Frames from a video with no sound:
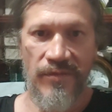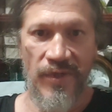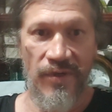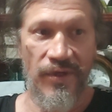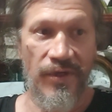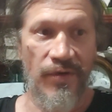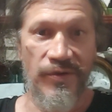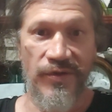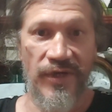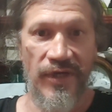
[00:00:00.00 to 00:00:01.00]
You know, you could
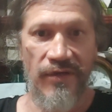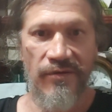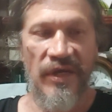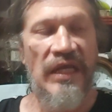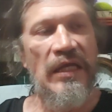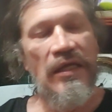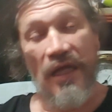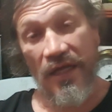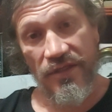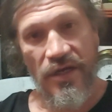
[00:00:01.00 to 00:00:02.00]
always do it again.
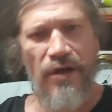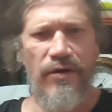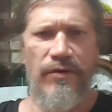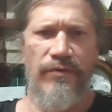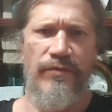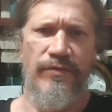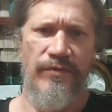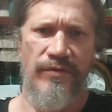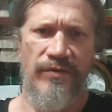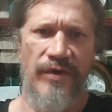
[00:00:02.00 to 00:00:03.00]
I get tired.
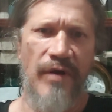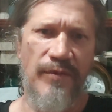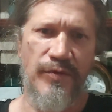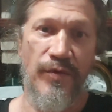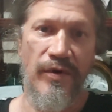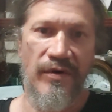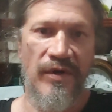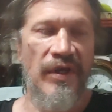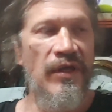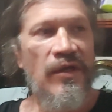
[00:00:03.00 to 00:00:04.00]
How much work?
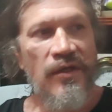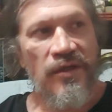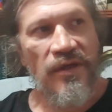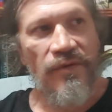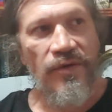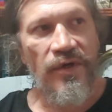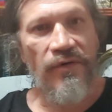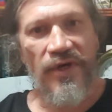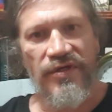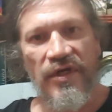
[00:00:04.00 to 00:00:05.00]
Give you
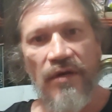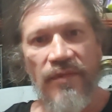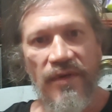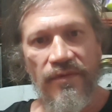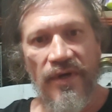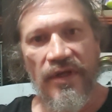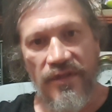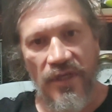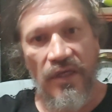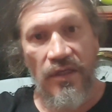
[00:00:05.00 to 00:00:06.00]
iteration, how many fucking
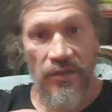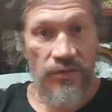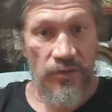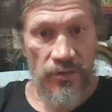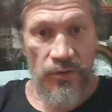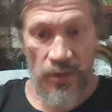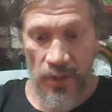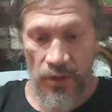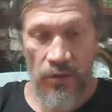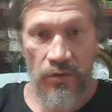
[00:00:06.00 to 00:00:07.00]
things?
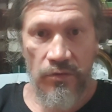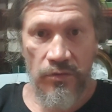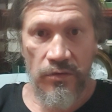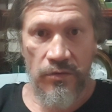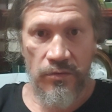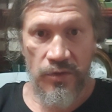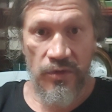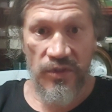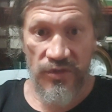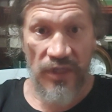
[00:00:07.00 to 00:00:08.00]
Alone,
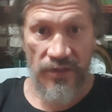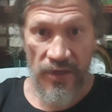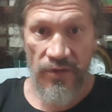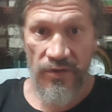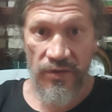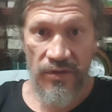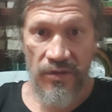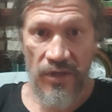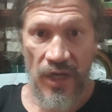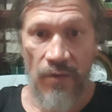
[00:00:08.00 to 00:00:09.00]
do this, at the other.
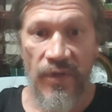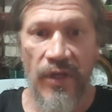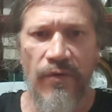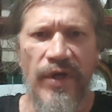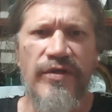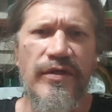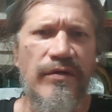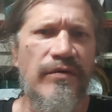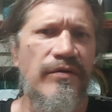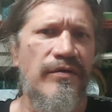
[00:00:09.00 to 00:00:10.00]
How many
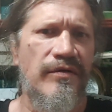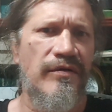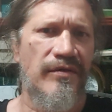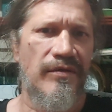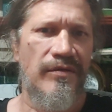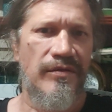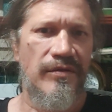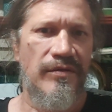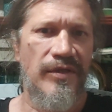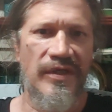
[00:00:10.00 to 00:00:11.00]
iterations?
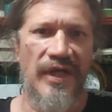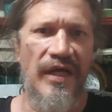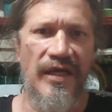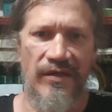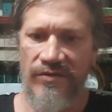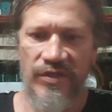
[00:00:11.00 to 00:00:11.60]
You could die.